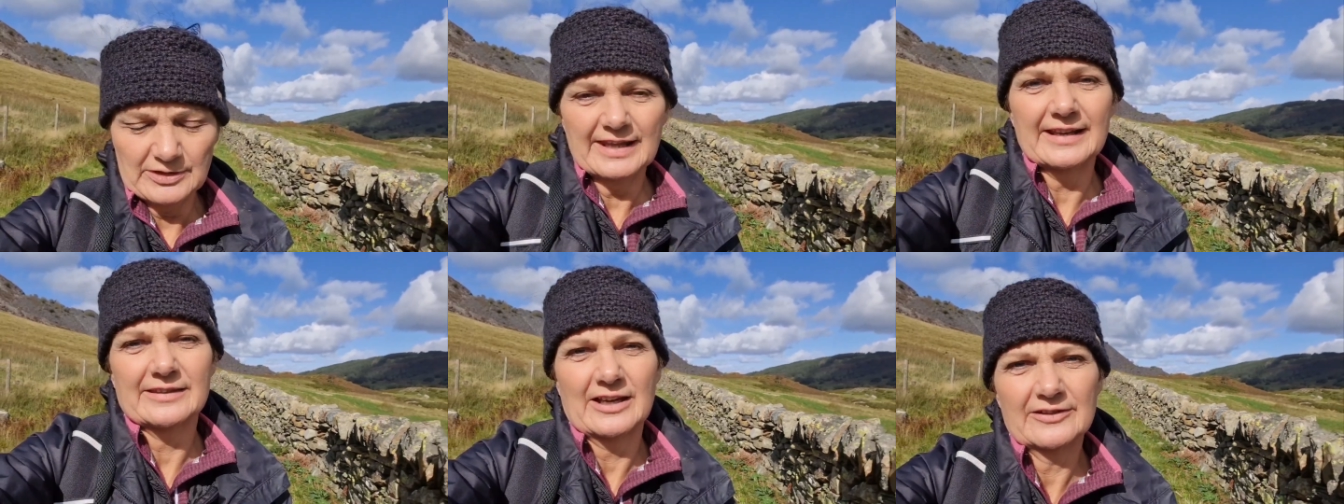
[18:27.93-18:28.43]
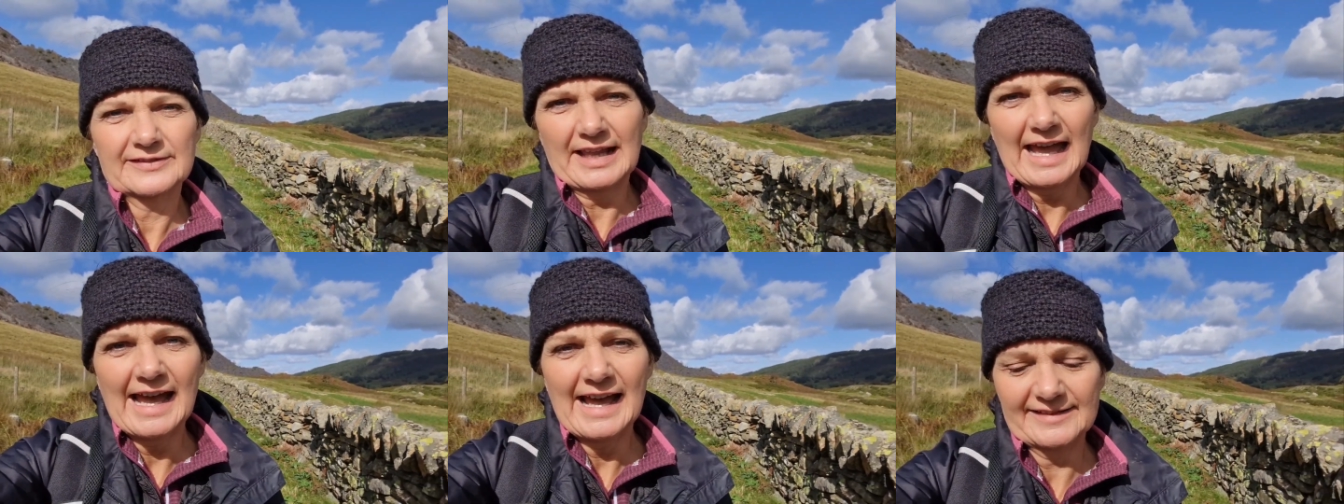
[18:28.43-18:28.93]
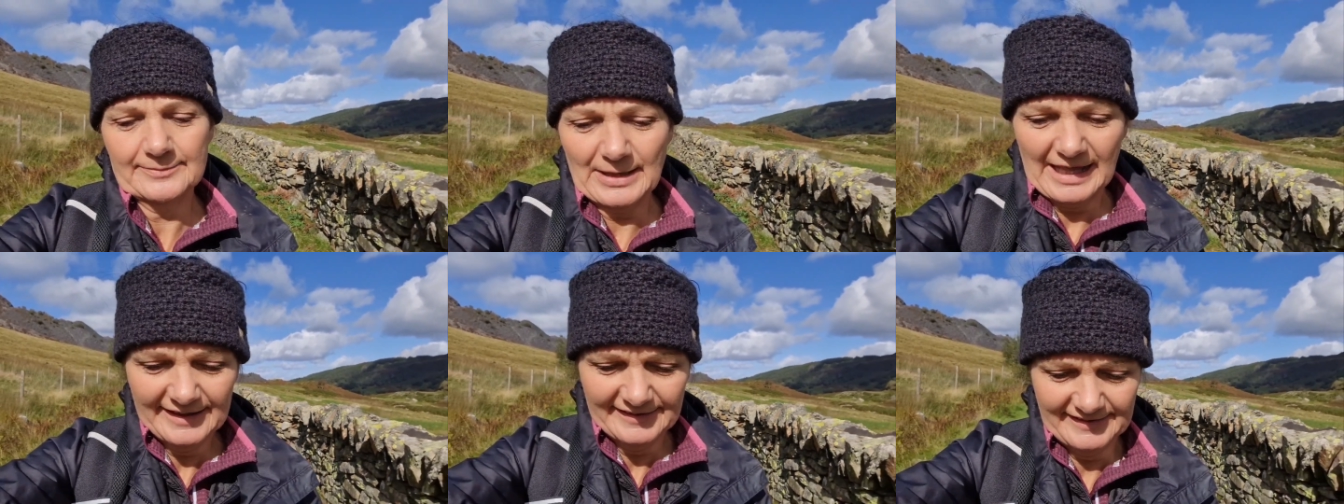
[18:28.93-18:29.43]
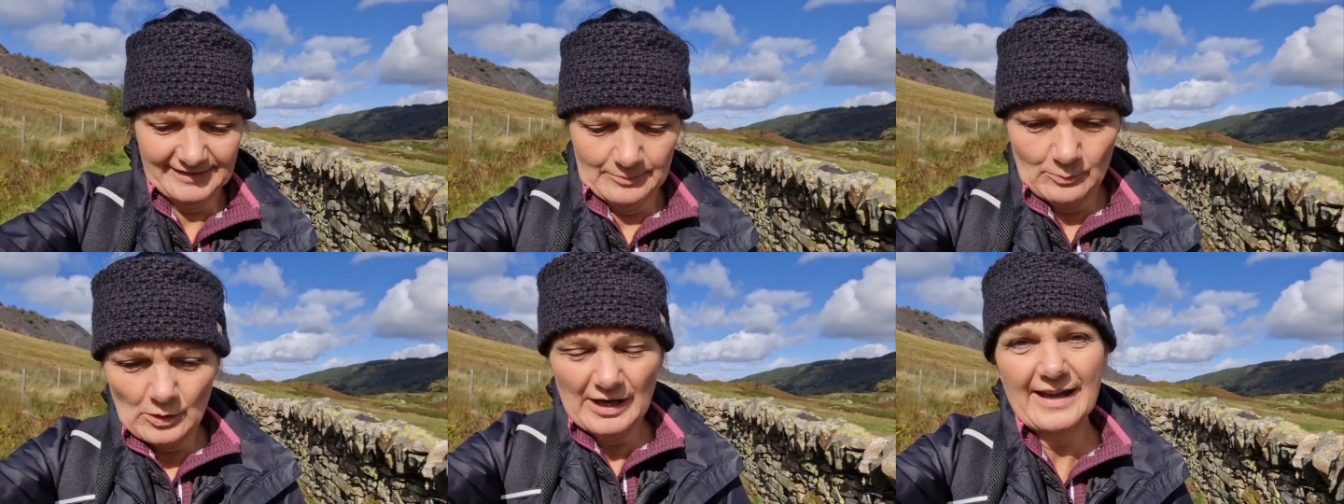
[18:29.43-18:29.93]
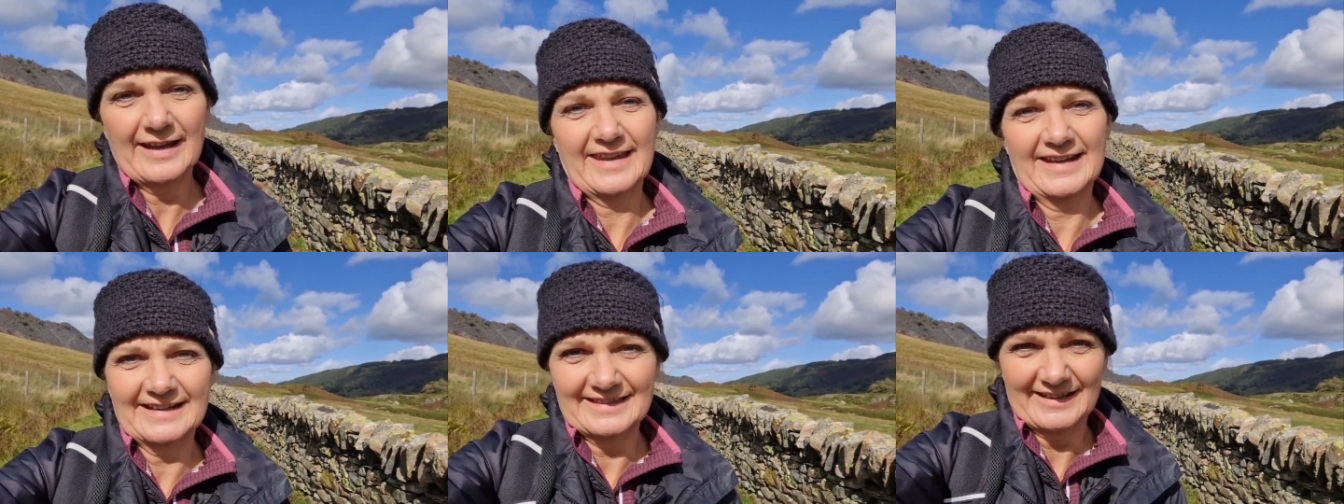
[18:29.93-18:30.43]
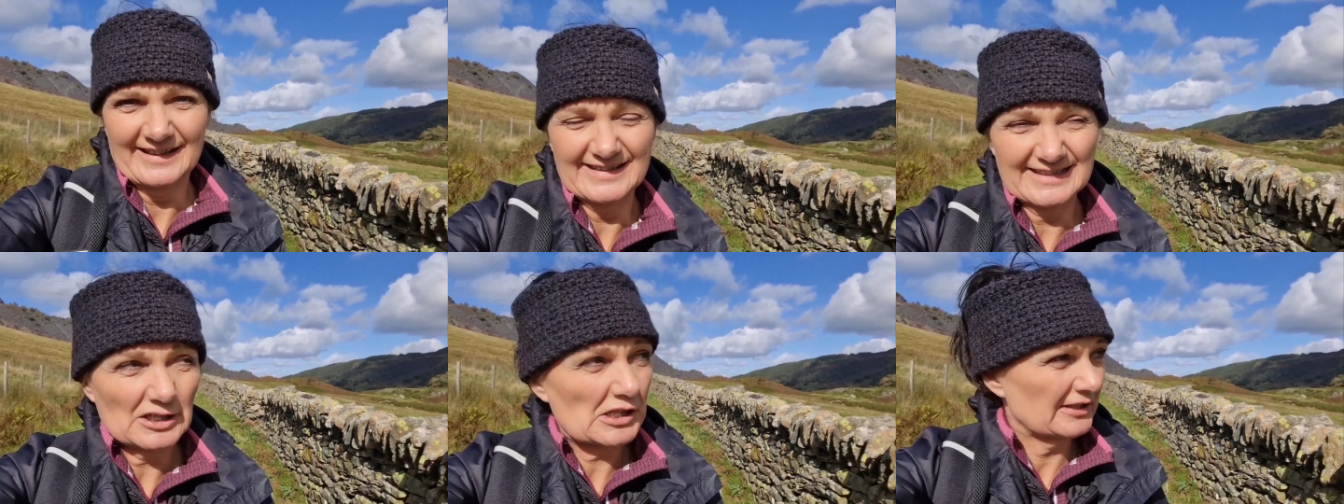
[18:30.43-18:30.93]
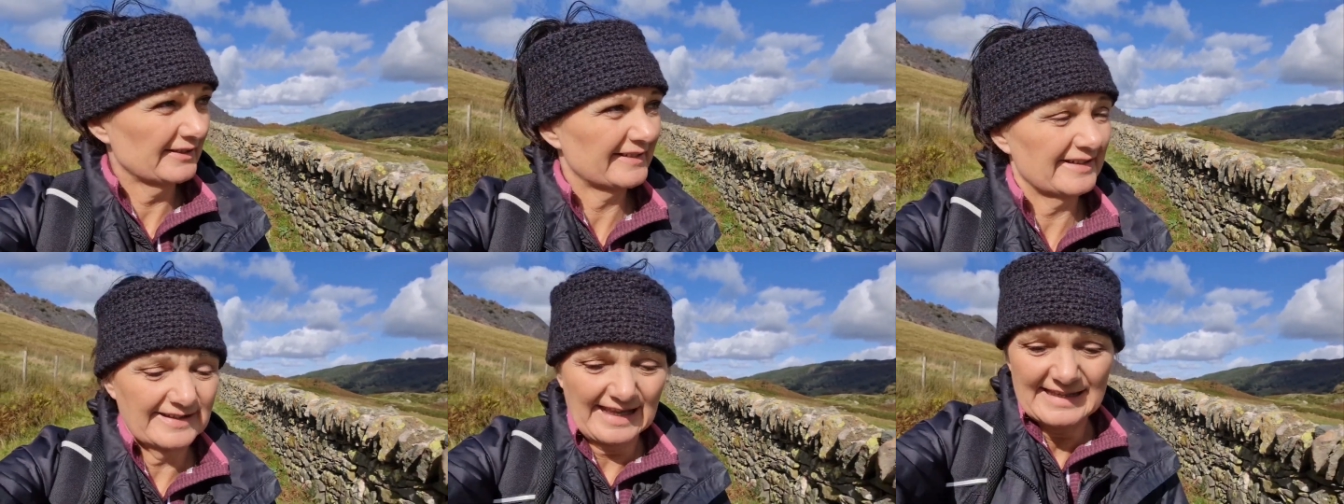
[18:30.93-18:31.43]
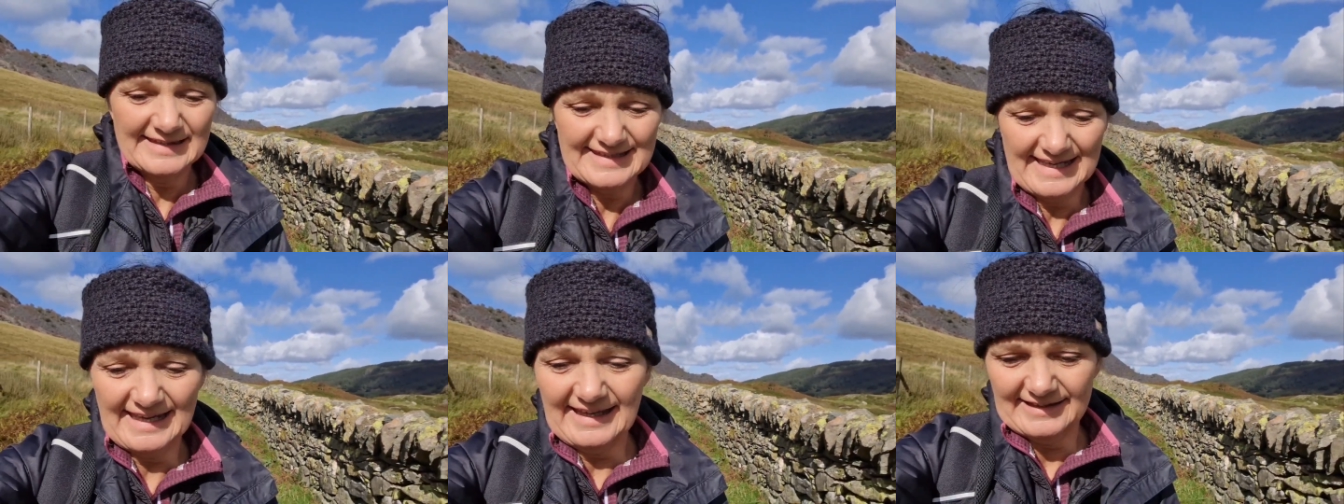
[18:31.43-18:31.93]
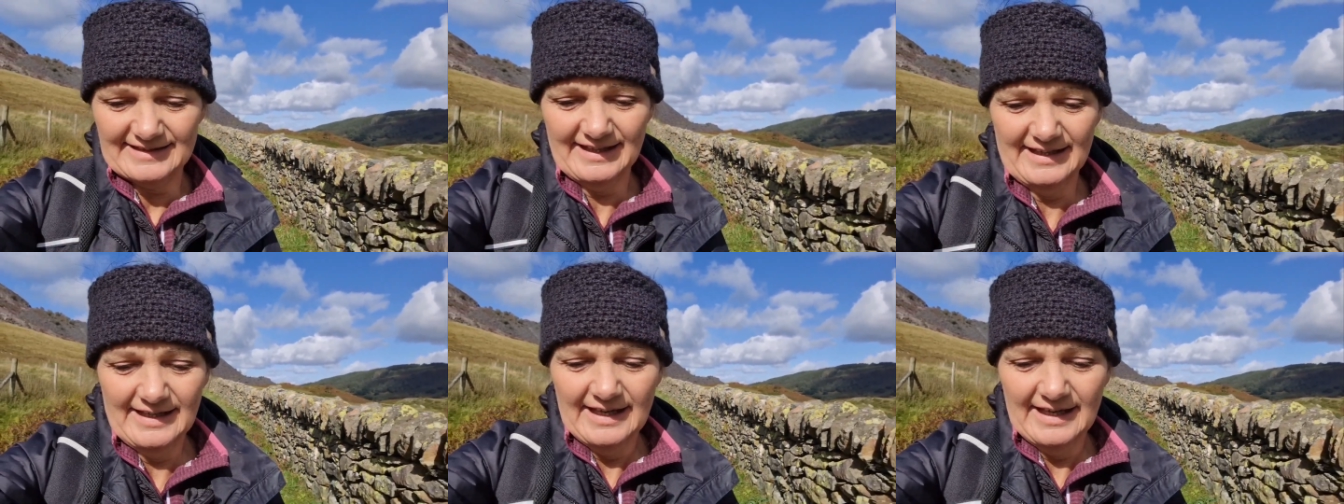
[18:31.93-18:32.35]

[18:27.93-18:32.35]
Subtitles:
You think those guys, bless them, working in the conditions that they did